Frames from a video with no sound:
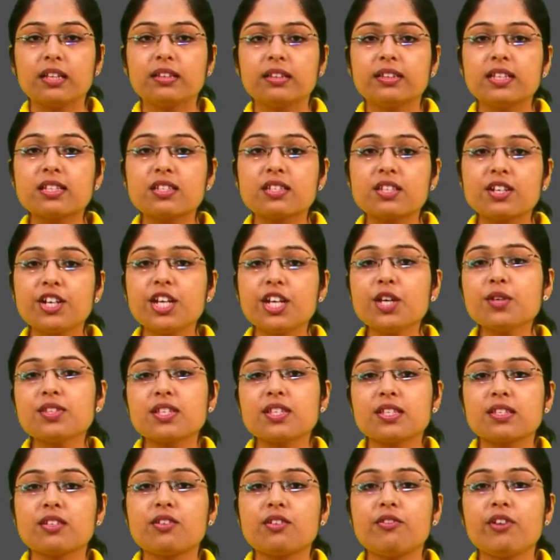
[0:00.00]
This
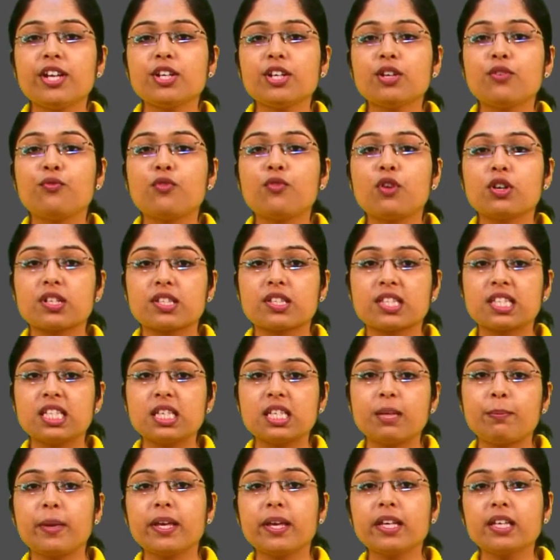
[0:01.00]
reduces the rate of water
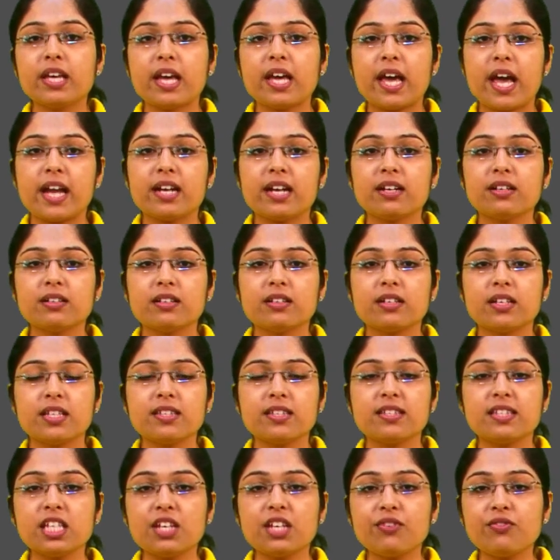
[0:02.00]
seeping and in
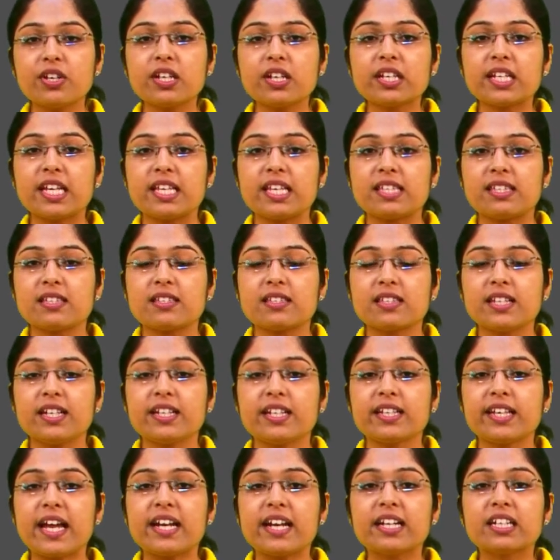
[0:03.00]
severe cases it
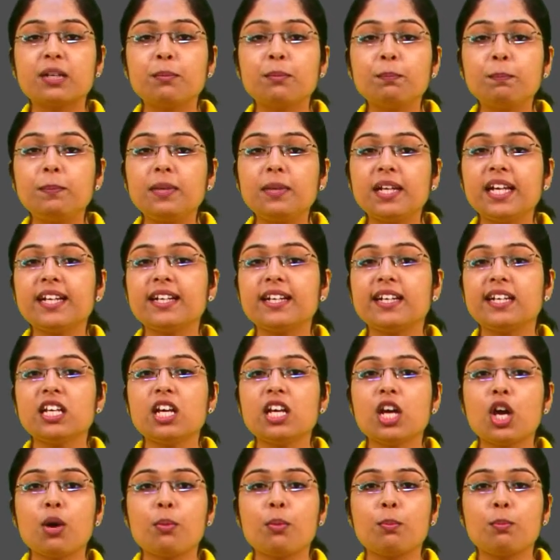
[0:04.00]
can completely
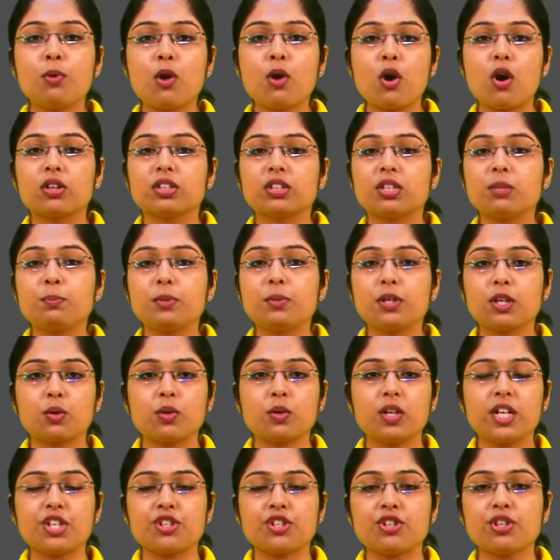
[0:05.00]
block the
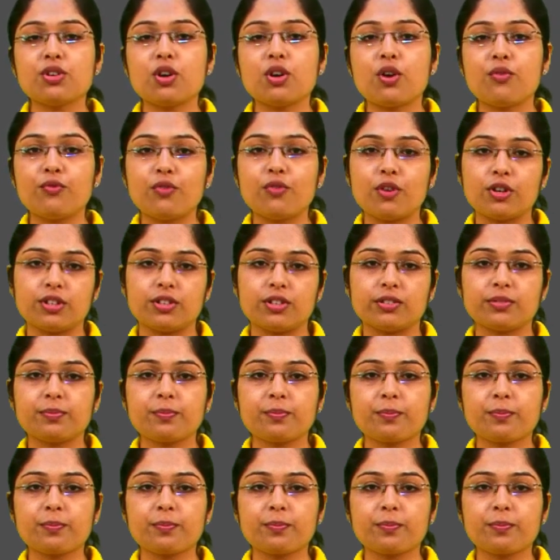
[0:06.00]
percolation of water.